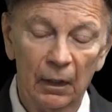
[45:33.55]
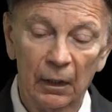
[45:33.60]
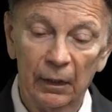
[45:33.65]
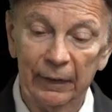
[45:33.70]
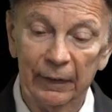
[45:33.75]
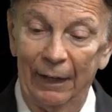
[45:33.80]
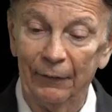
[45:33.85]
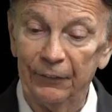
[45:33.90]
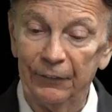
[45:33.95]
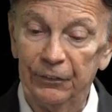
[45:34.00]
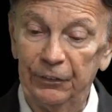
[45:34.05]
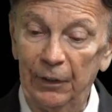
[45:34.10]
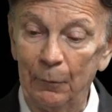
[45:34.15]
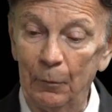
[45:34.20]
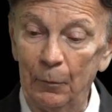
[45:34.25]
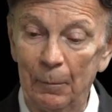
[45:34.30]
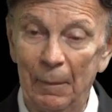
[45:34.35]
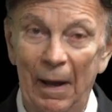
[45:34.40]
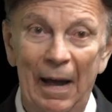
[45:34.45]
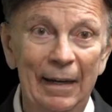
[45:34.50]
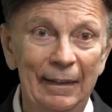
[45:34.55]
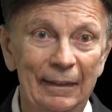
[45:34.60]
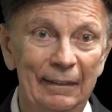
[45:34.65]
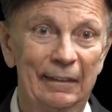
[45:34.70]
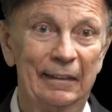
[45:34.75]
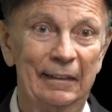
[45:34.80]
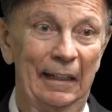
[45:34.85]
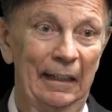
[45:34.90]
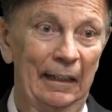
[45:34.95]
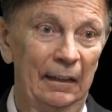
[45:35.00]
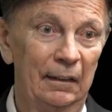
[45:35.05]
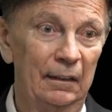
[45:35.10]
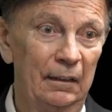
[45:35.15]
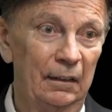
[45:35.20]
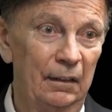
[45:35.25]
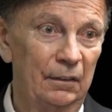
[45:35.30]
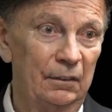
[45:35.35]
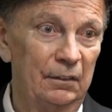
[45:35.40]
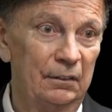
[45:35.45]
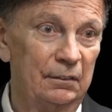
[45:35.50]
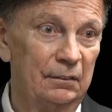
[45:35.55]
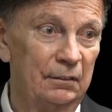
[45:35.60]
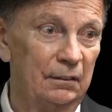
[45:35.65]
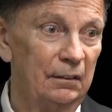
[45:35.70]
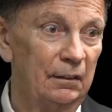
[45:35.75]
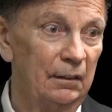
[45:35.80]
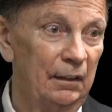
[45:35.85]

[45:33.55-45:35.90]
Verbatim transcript: Now, this double minded thing is, uh,